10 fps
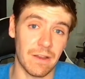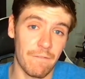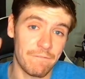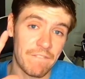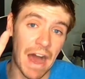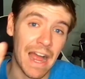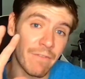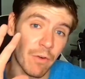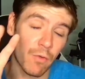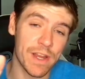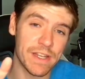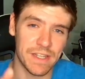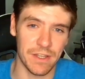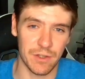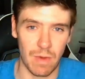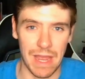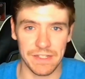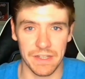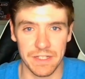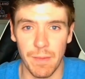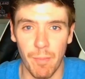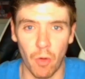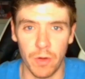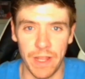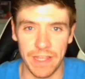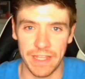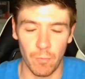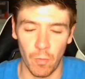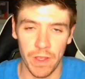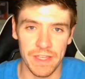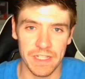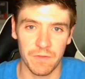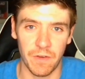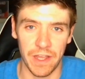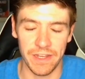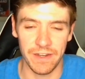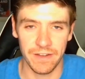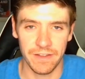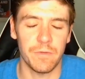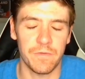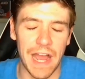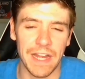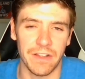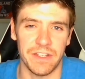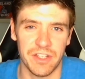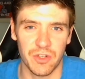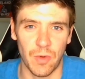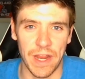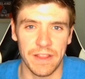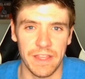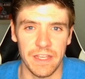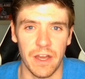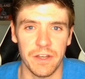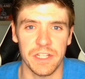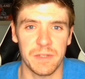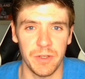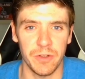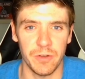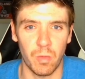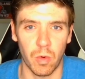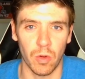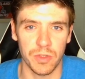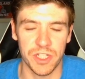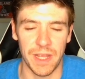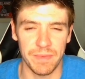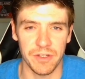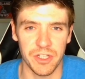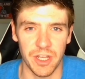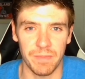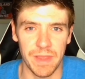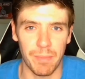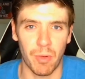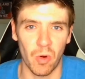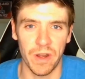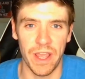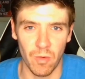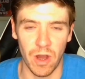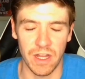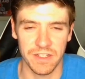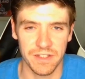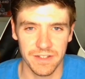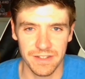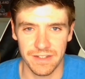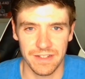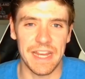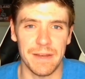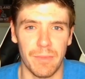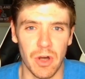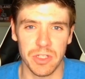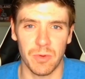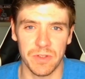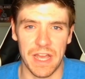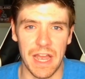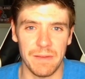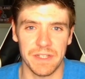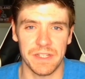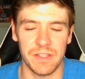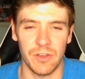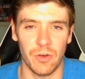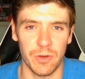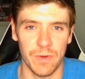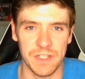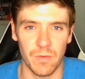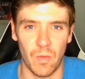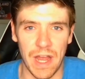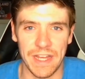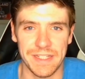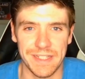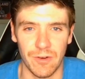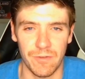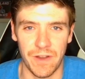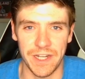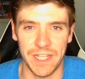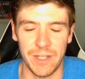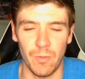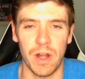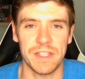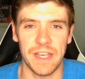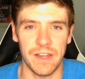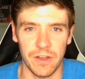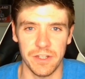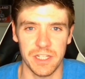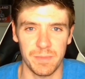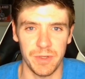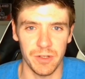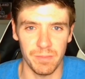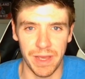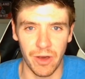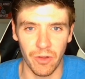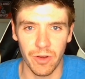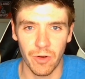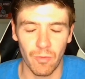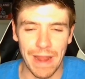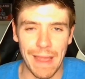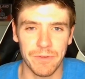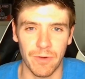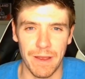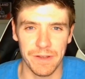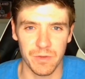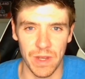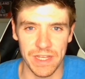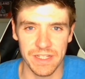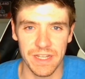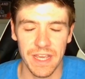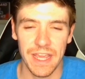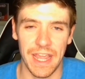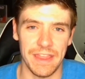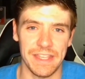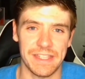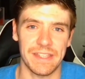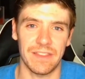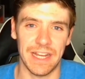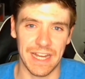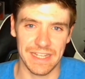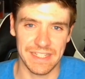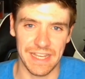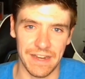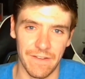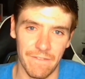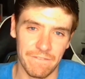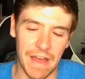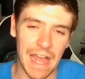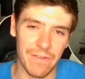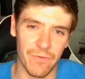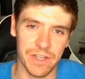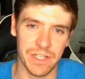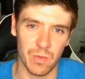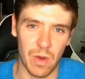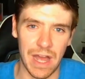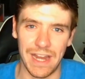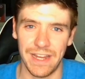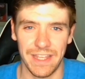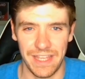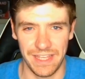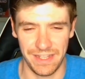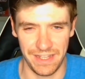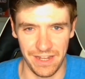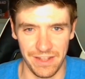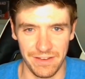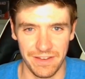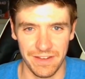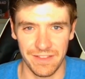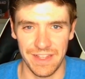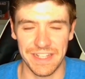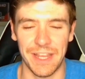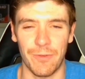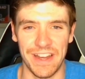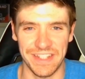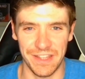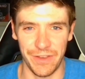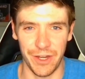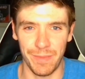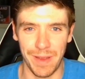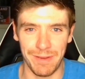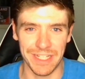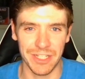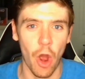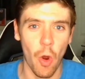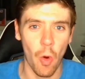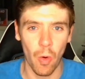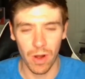is 5 reasons why Dustin Poirier can win this fight and to finally strike the undisputed world championship that Poirier wants. He's stated multiple times this is the only reason why he's still fighting. He wants that undisputed belt wrapped around his waist. And this, like I said, 5 reasons why he can get it. Let's get right into the video, baby. Let's go!